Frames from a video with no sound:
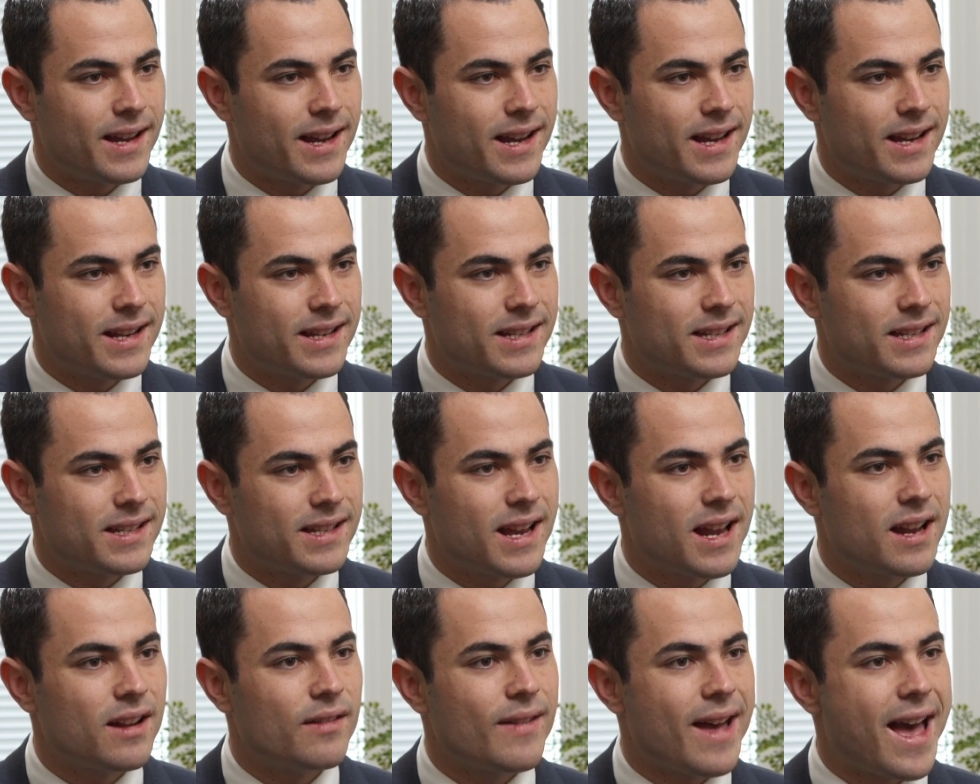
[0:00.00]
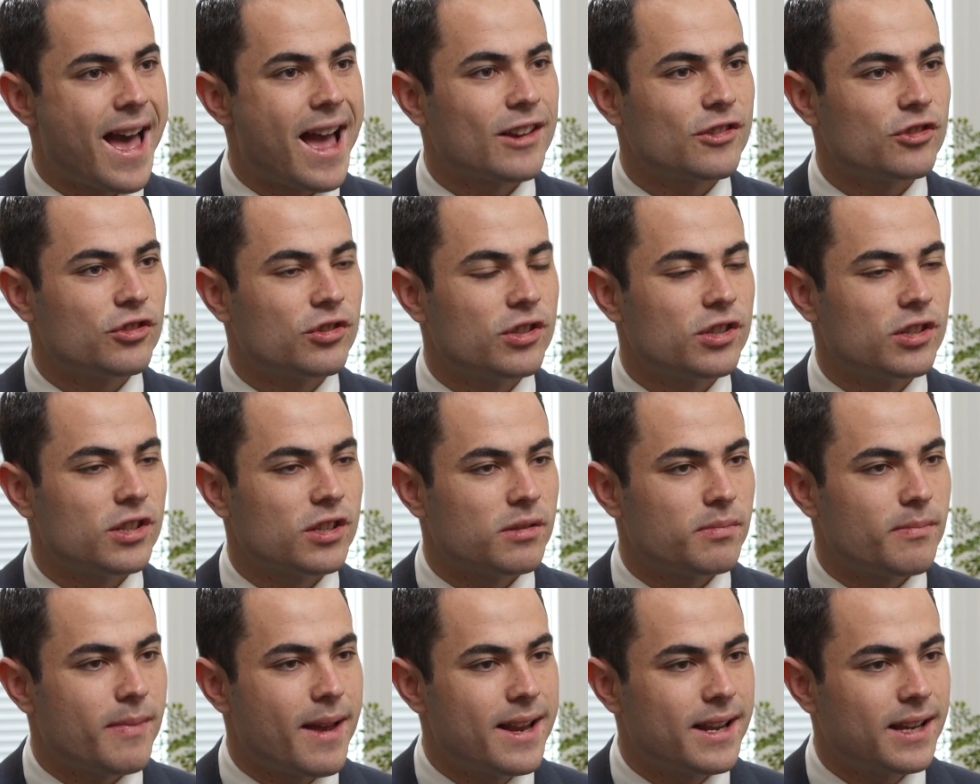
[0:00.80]
instead of actually
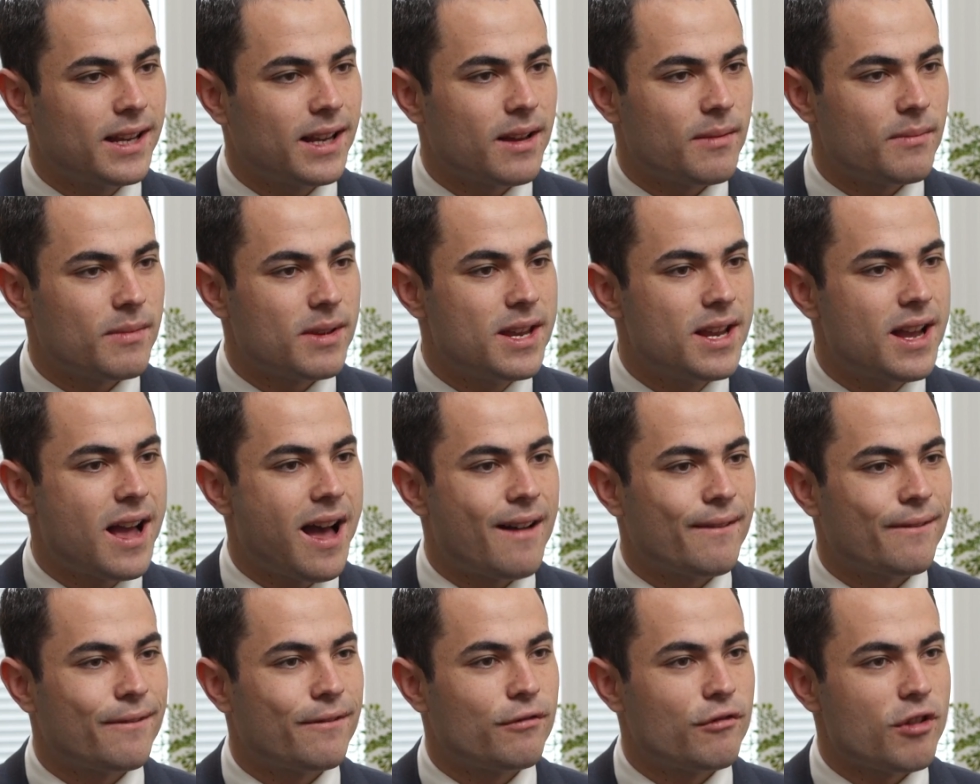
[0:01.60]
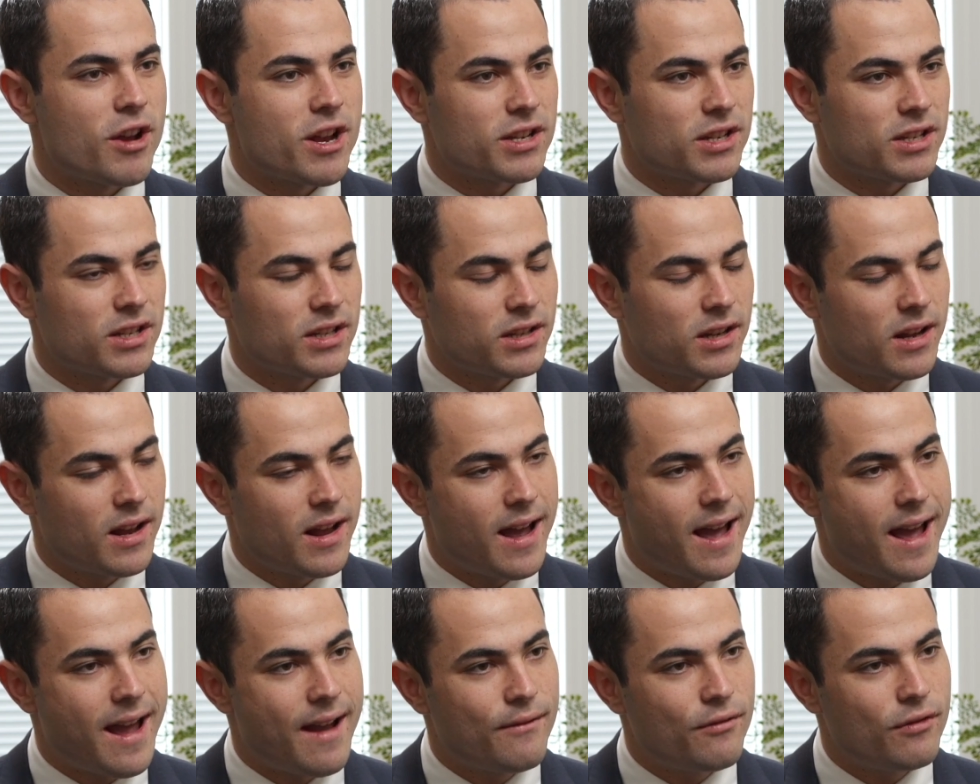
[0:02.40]
suspending him, he got frisked
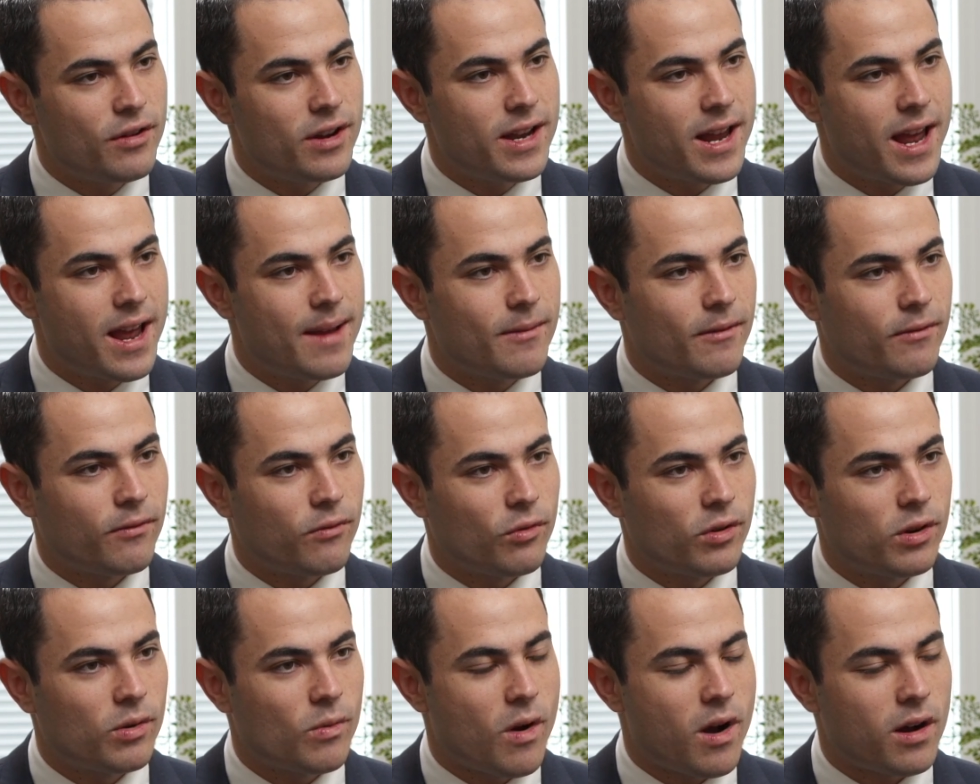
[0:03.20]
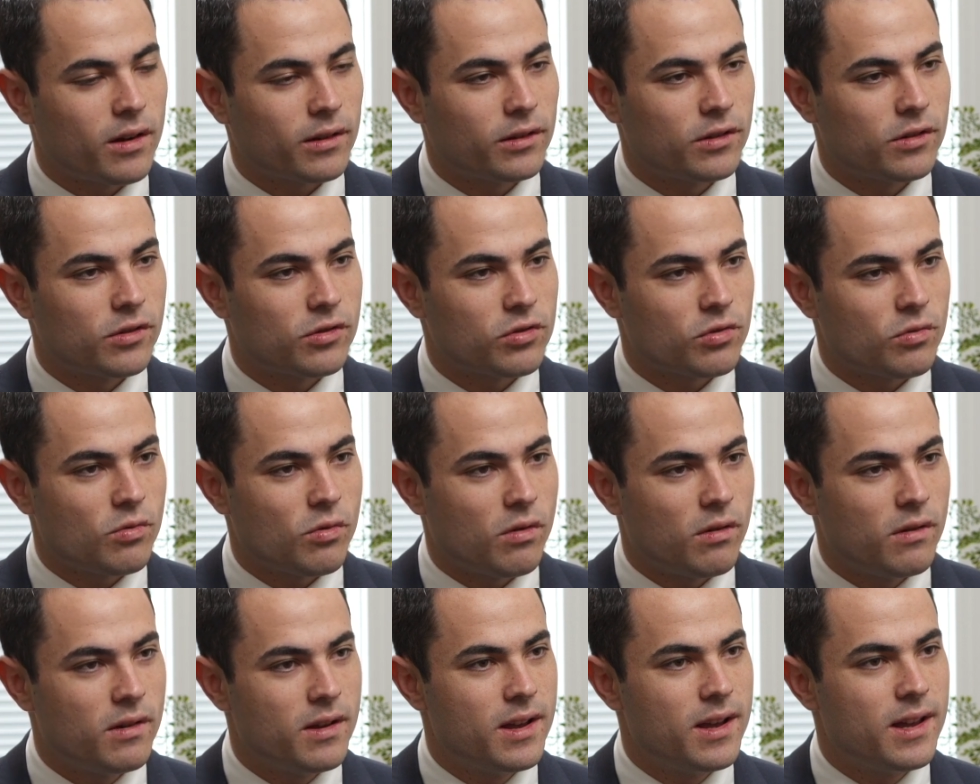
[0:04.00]
every day before he walked into
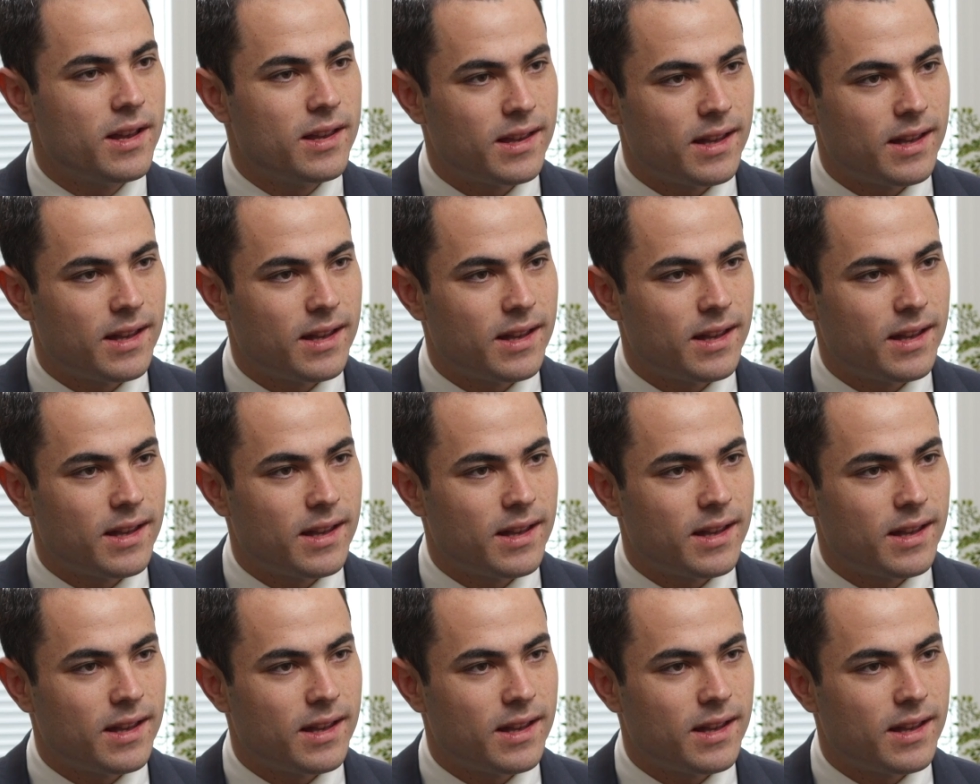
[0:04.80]
school.